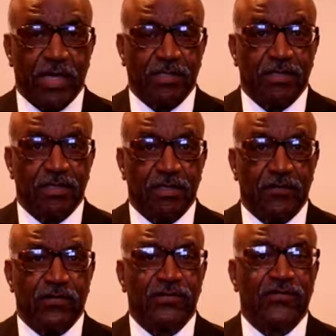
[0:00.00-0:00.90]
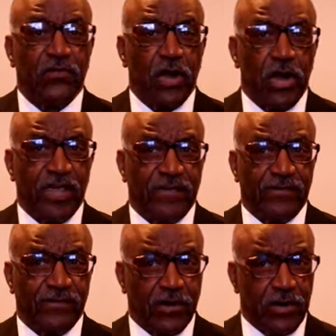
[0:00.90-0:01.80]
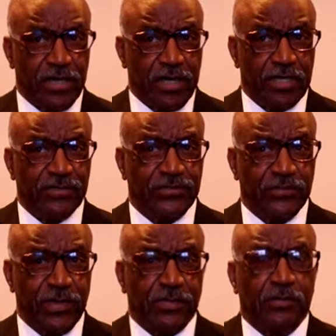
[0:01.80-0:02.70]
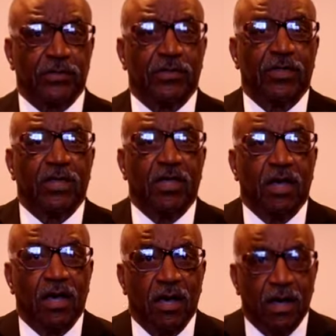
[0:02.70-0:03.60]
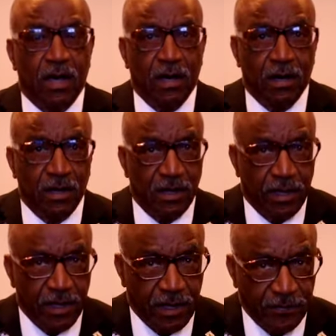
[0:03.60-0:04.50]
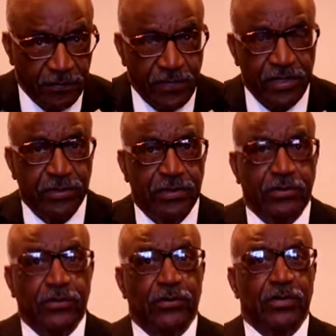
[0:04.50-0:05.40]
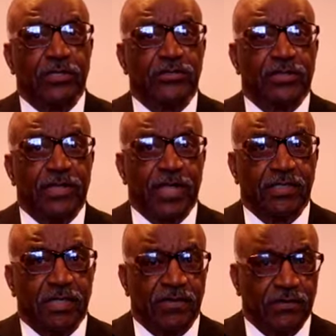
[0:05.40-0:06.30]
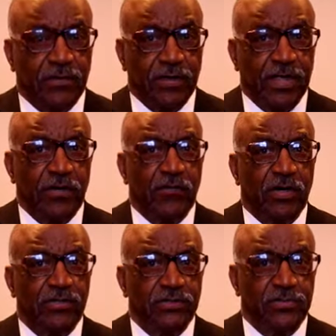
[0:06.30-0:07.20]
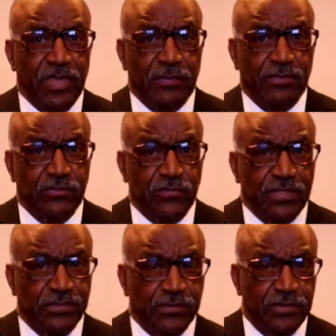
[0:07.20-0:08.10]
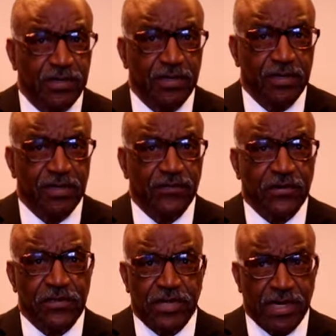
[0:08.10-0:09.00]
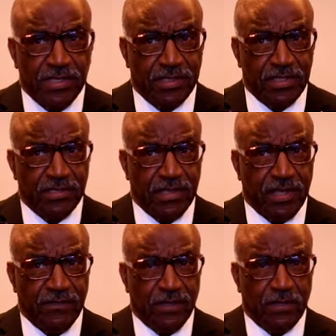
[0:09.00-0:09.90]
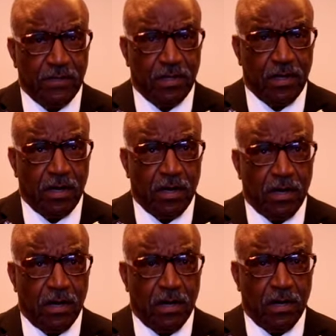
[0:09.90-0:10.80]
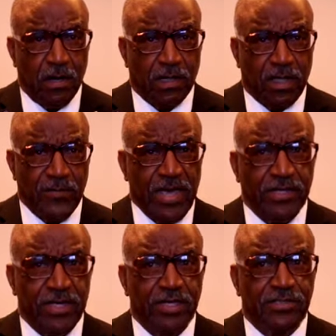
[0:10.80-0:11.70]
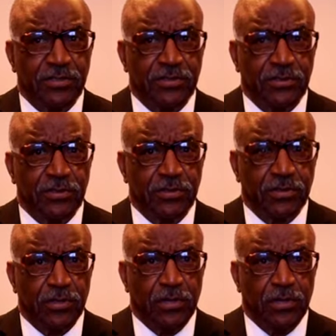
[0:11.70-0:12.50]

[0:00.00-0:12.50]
Yes, he was very, very instrumental uh, in me going to the next level, and that was to be able to wrestle for the United States Navy. Uh, okay. Commander Henson,